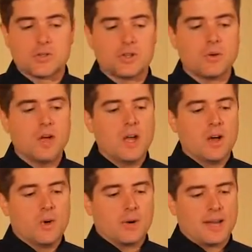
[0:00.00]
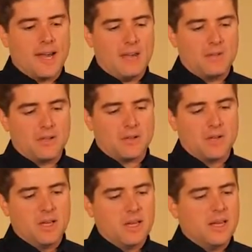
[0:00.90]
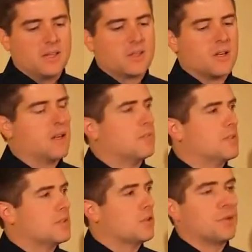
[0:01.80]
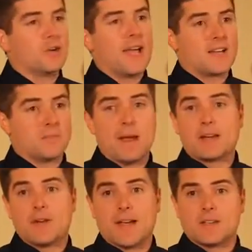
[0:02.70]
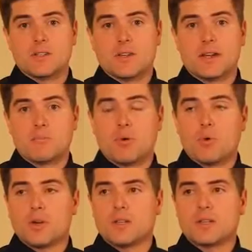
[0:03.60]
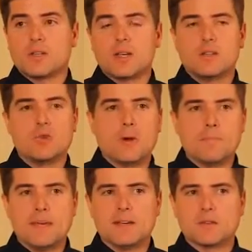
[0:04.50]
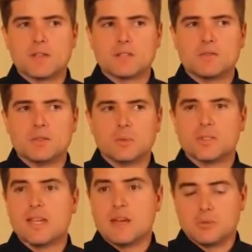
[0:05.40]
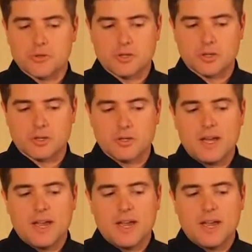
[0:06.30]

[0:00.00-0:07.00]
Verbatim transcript: So what I have here is uh, sulfuric acid, battery acid, and I'm pouring this into a beaker that's filled with table sugar.